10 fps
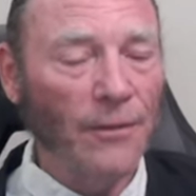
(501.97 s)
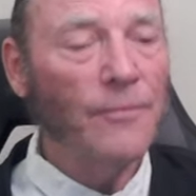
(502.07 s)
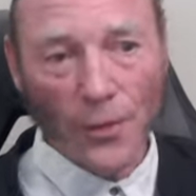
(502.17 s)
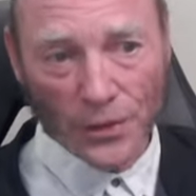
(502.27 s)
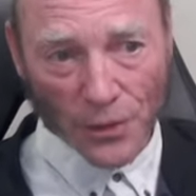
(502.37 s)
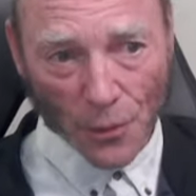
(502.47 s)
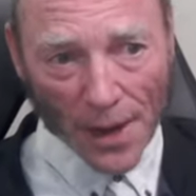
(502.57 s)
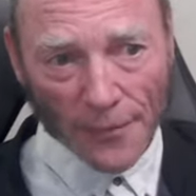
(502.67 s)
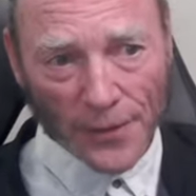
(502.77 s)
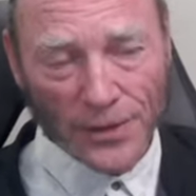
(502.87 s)
This
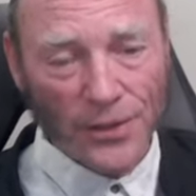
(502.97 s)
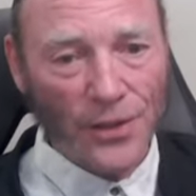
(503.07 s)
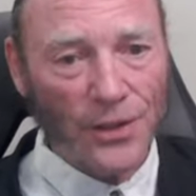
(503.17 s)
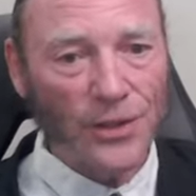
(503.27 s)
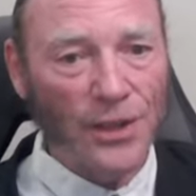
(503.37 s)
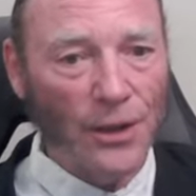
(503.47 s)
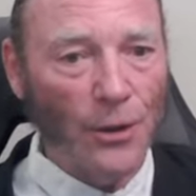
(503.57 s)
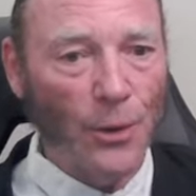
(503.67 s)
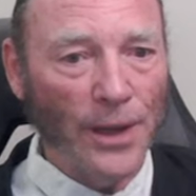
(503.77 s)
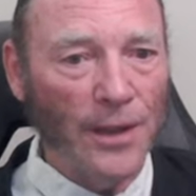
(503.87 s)
graph isn't the
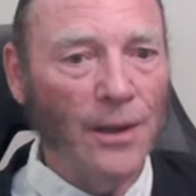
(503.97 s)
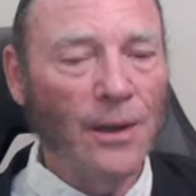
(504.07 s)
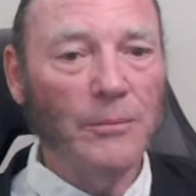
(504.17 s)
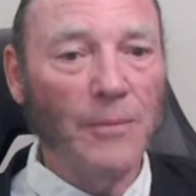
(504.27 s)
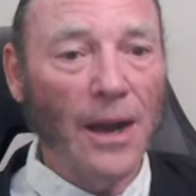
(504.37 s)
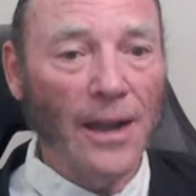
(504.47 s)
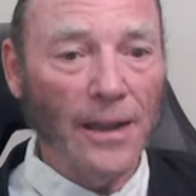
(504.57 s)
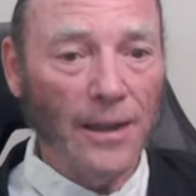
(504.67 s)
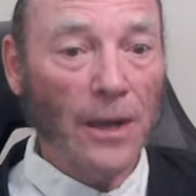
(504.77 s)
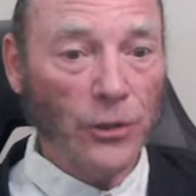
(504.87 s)
TOE.
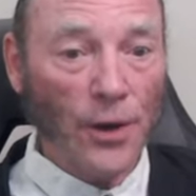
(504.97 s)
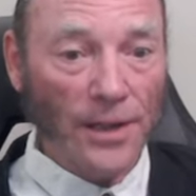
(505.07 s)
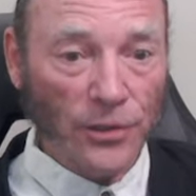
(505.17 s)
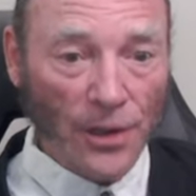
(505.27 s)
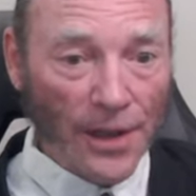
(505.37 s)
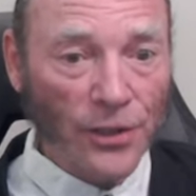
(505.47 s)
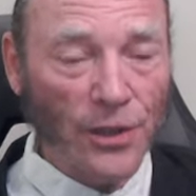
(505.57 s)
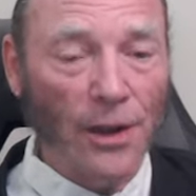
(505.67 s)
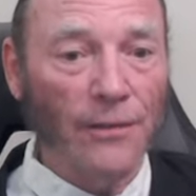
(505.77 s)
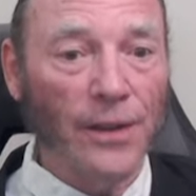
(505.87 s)
My translation
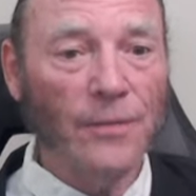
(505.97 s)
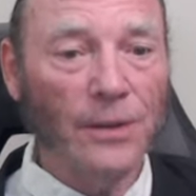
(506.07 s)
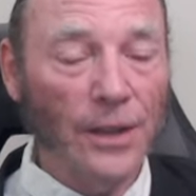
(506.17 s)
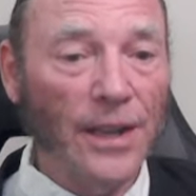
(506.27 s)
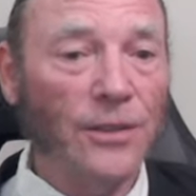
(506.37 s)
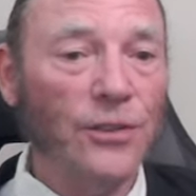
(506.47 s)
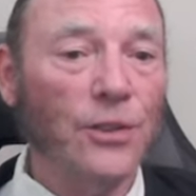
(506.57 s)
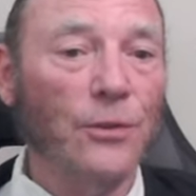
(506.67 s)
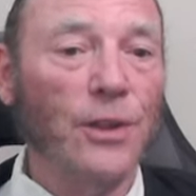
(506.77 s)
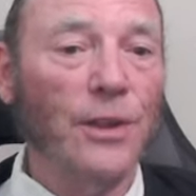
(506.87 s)
of it leads
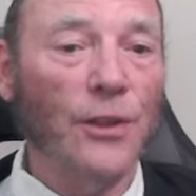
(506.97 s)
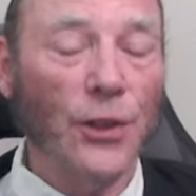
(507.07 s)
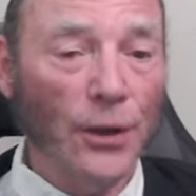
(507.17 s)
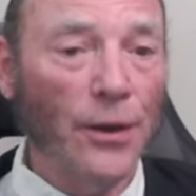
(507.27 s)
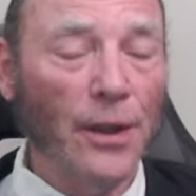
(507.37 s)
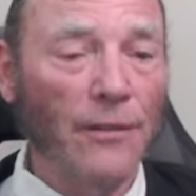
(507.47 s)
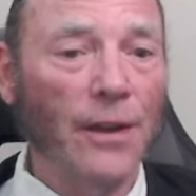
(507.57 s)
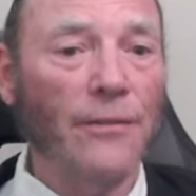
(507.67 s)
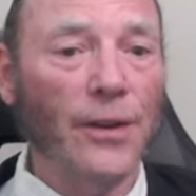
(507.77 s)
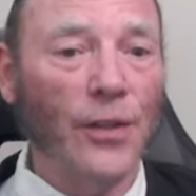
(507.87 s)
to the theory of
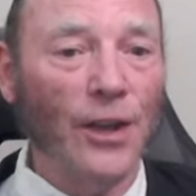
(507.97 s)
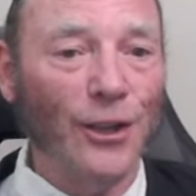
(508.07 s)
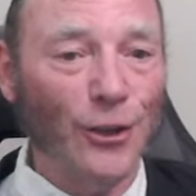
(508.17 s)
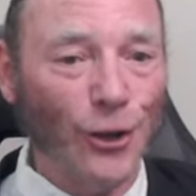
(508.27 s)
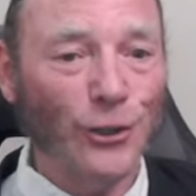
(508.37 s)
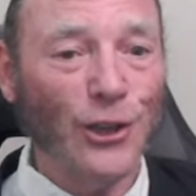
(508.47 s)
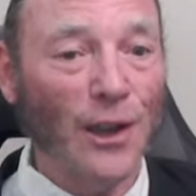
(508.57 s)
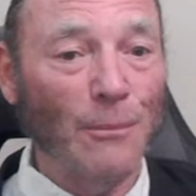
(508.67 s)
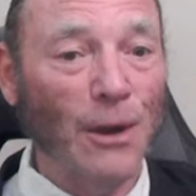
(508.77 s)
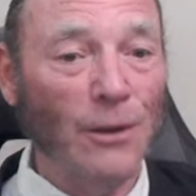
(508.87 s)
everything,
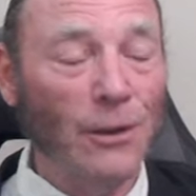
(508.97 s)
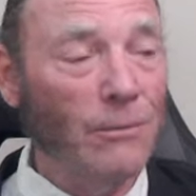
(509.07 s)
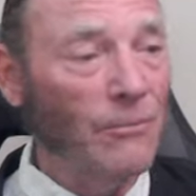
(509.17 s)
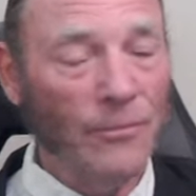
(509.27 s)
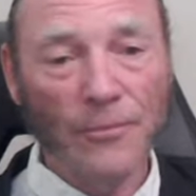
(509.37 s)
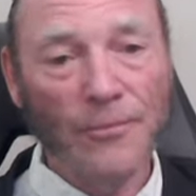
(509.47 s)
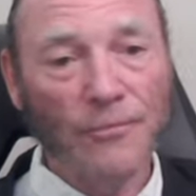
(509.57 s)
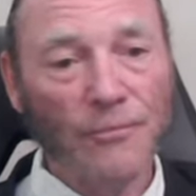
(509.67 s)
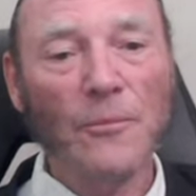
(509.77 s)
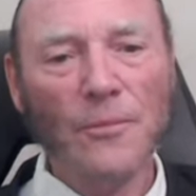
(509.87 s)
Kirchheim-Mongel.
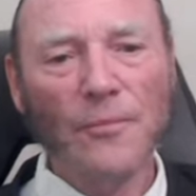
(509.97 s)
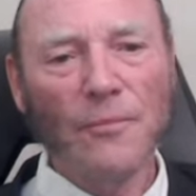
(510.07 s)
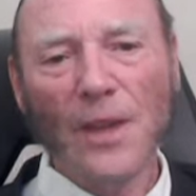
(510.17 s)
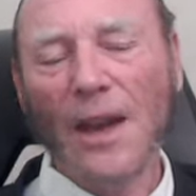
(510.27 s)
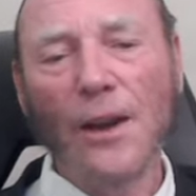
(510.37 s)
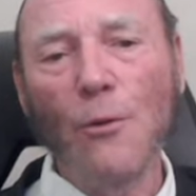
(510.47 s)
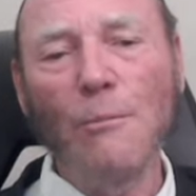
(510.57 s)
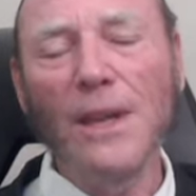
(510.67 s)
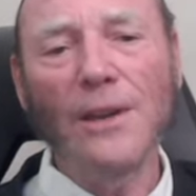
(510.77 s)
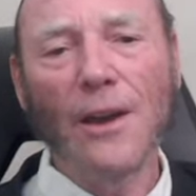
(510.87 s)
I don't
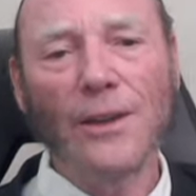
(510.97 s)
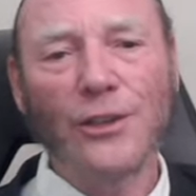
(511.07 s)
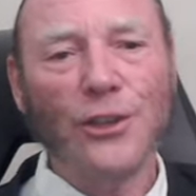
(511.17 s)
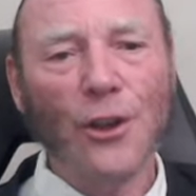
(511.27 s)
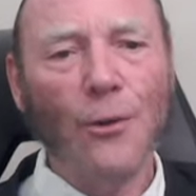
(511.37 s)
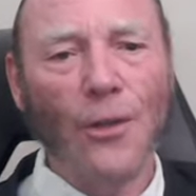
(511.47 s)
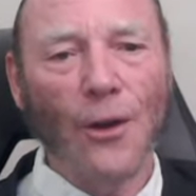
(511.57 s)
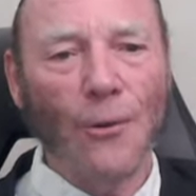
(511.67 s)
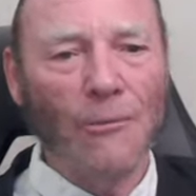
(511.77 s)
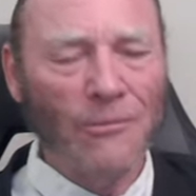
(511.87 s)
mean on his show,
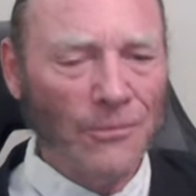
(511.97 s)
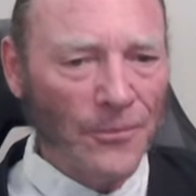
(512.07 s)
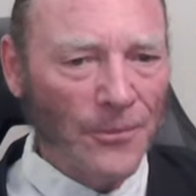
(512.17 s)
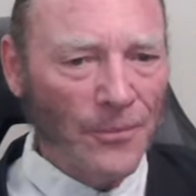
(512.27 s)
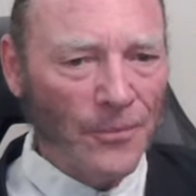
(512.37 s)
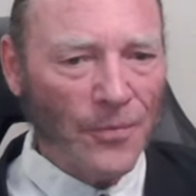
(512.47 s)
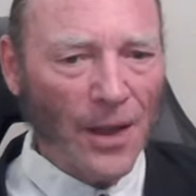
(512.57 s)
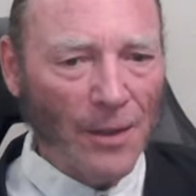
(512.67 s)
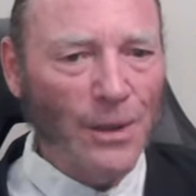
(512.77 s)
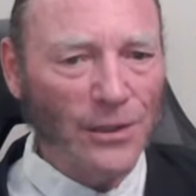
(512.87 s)
though.
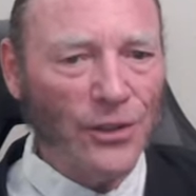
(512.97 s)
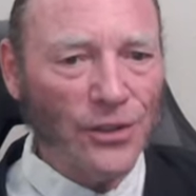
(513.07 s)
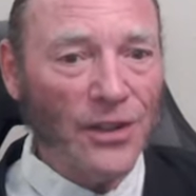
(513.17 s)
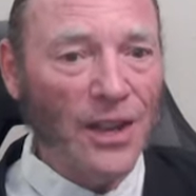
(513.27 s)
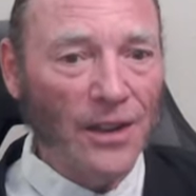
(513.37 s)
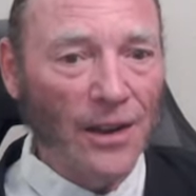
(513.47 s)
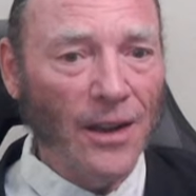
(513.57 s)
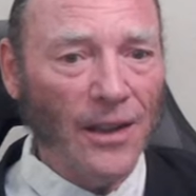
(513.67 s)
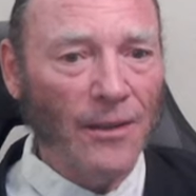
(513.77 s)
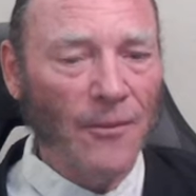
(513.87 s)
I mean just he and I.